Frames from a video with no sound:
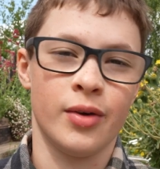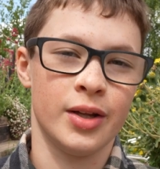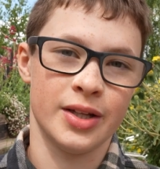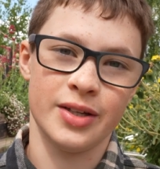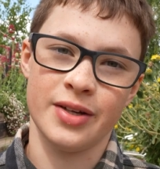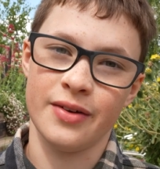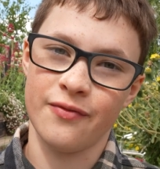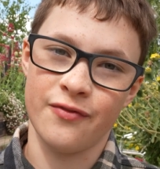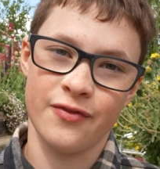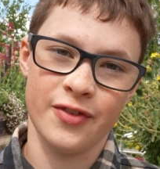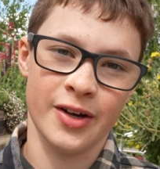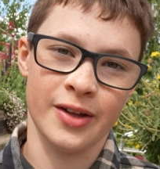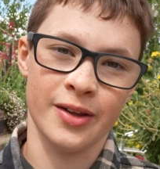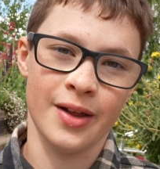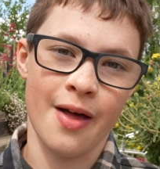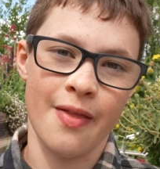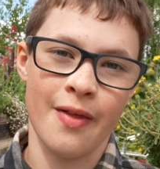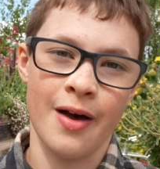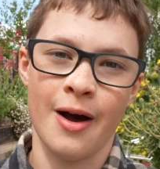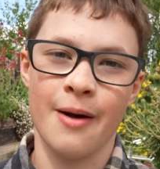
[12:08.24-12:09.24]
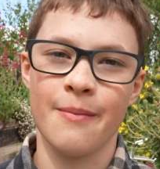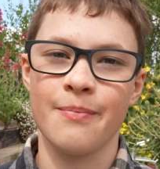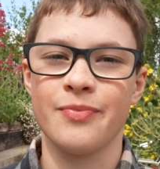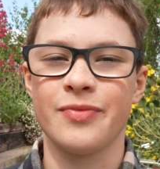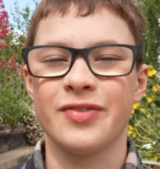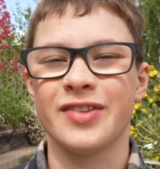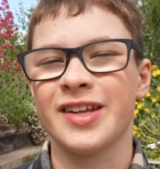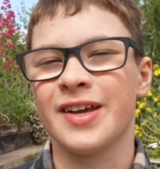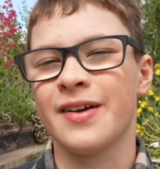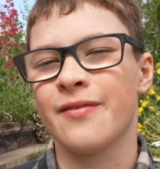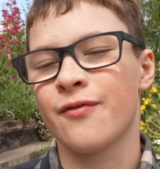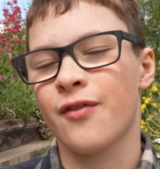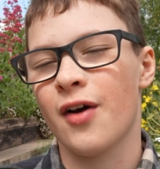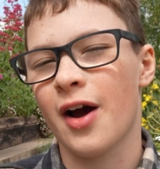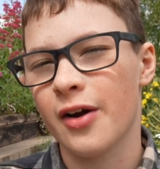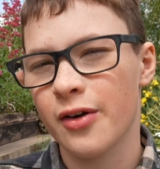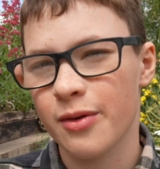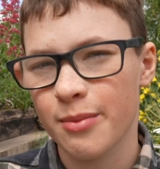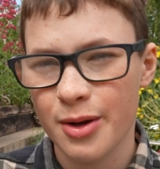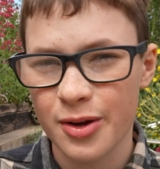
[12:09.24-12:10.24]
Well, it didn't feel like that. The
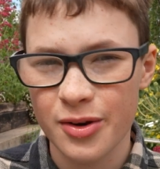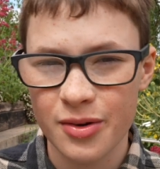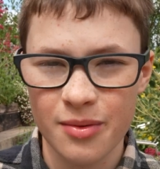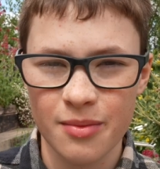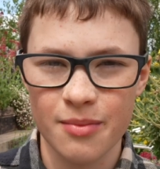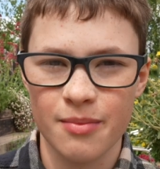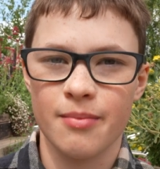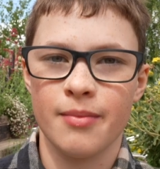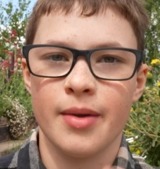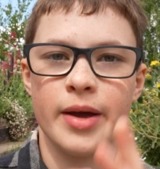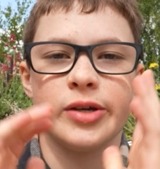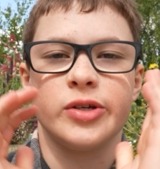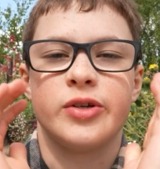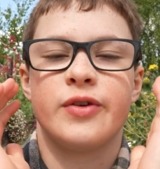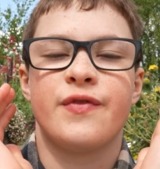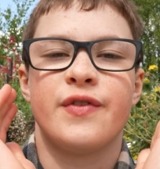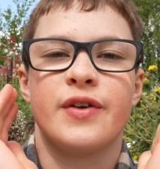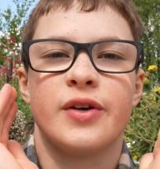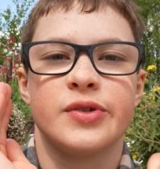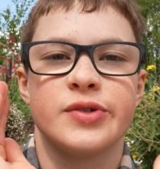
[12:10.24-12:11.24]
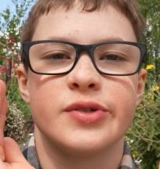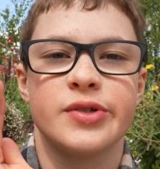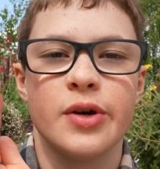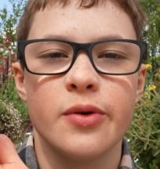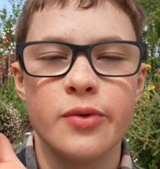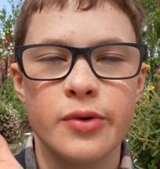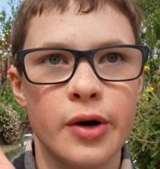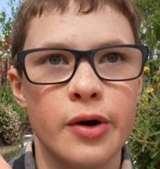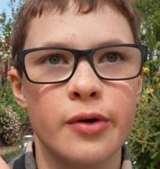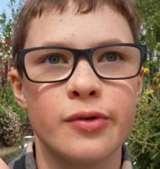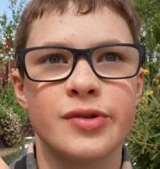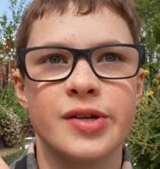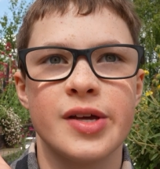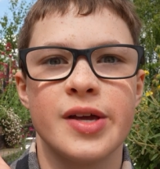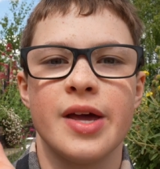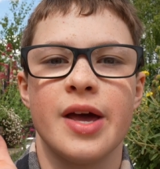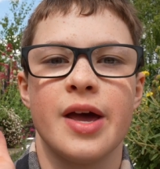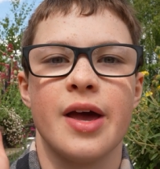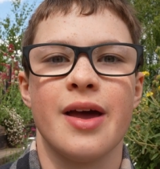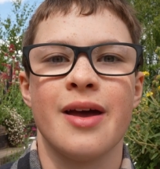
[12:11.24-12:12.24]
environment makes you feel so
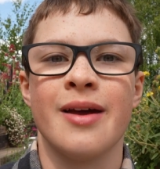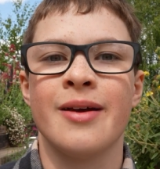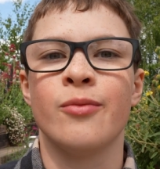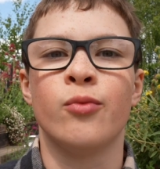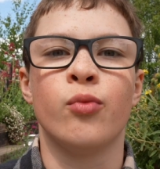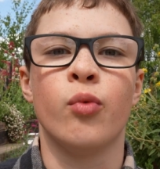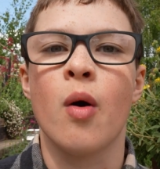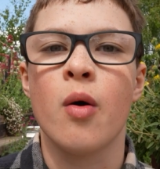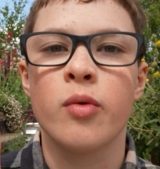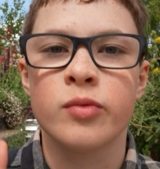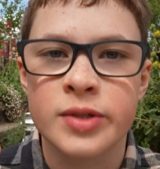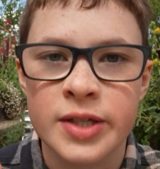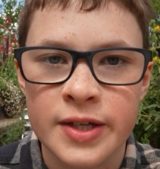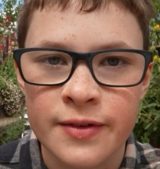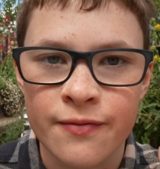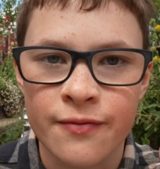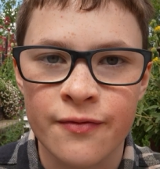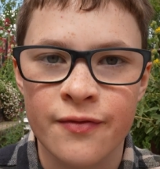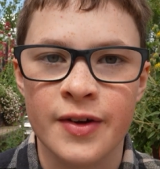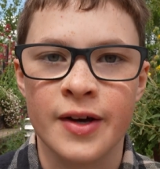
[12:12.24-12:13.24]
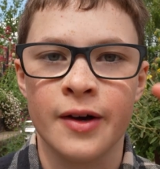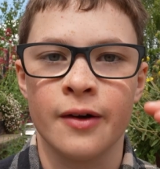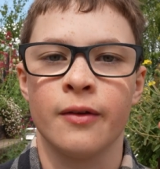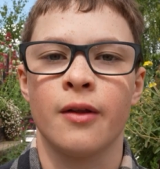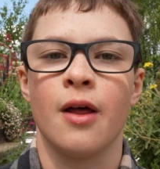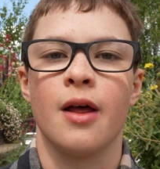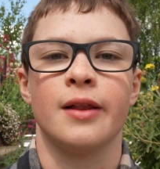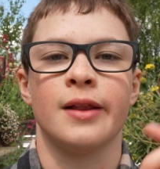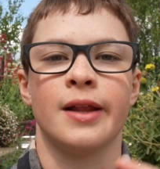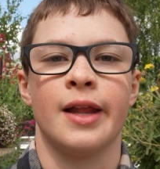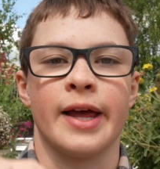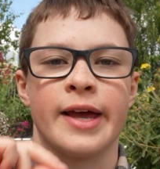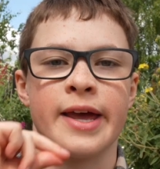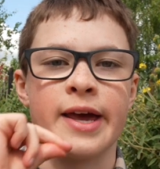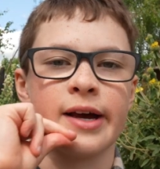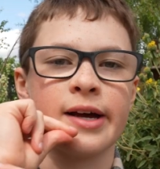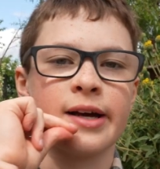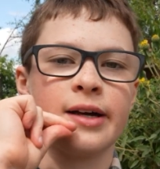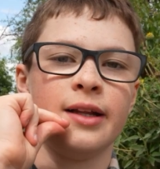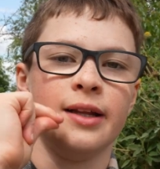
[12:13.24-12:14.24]
cozy, it won't even feel like
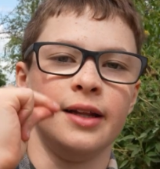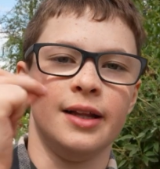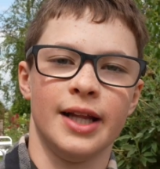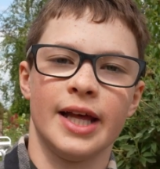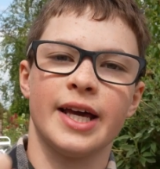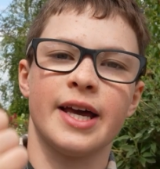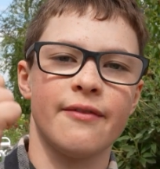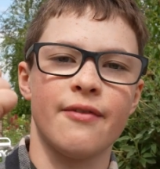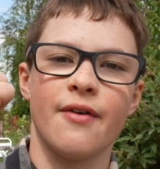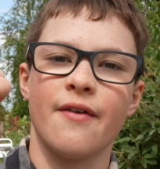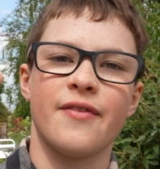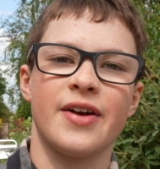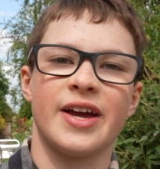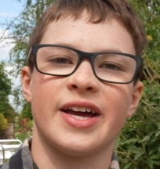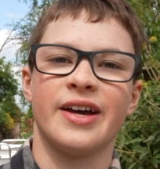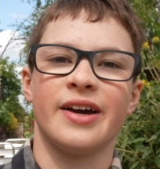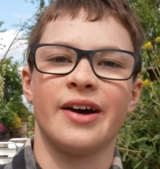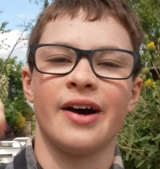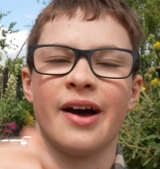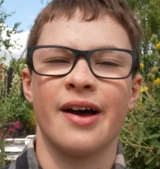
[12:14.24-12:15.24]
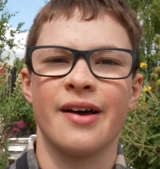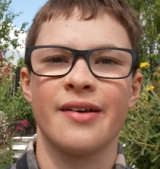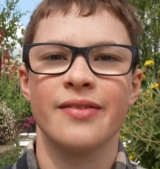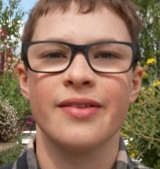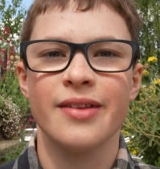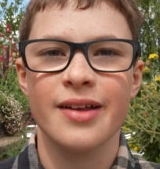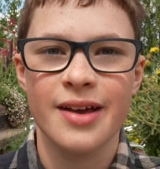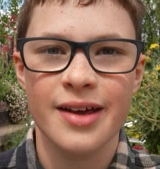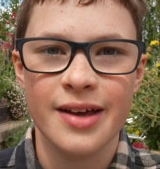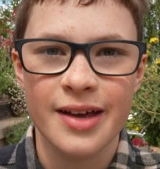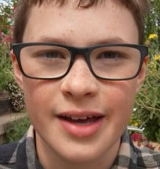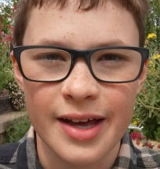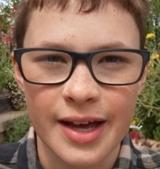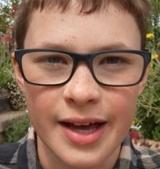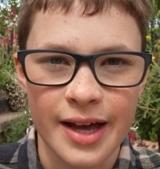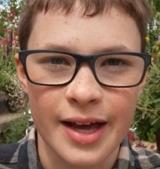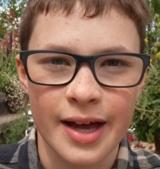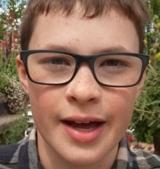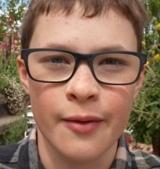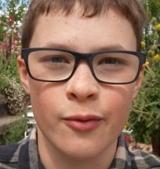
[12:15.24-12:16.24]
a click of a finger.
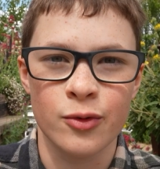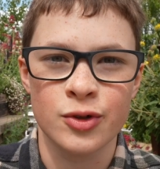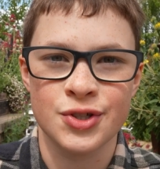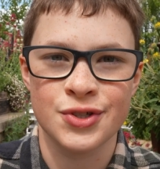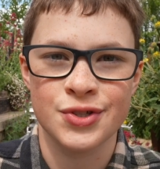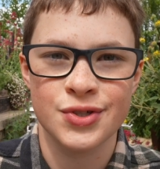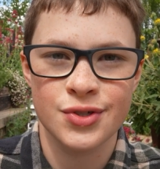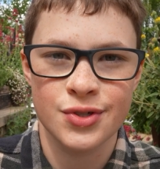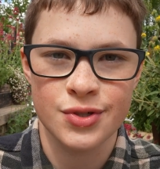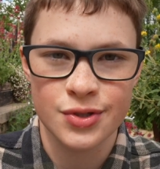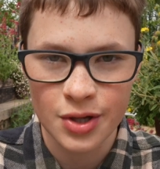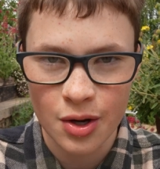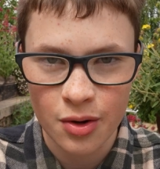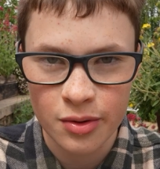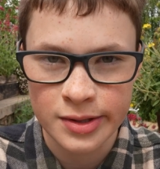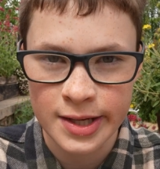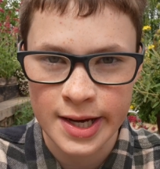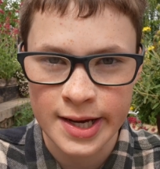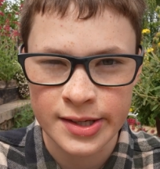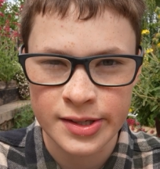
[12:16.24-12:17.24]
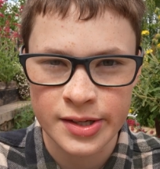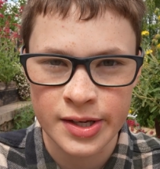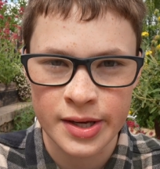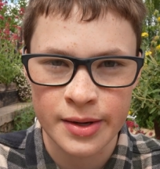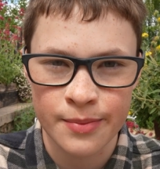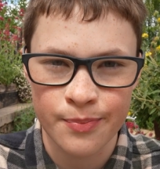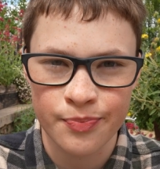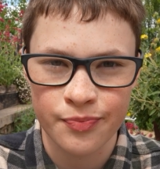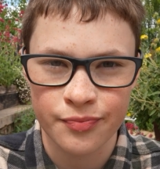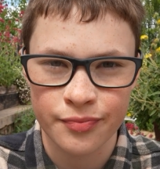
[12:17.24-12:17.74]
It was so tasty.